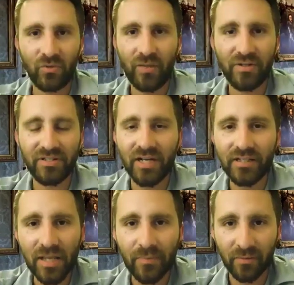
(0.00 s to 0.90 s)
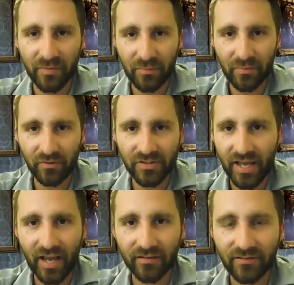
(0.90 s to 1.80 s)
know, he puts duct tape on people. It's
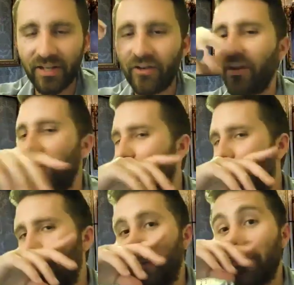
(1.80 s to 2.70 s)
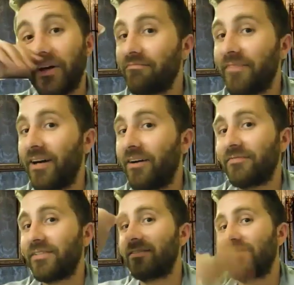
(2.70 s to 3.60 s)
that, but no,
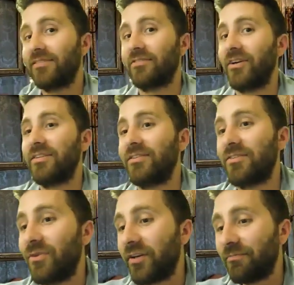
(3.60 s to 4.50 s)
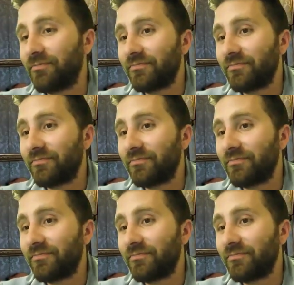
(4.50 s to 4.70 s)
this is a crazy story.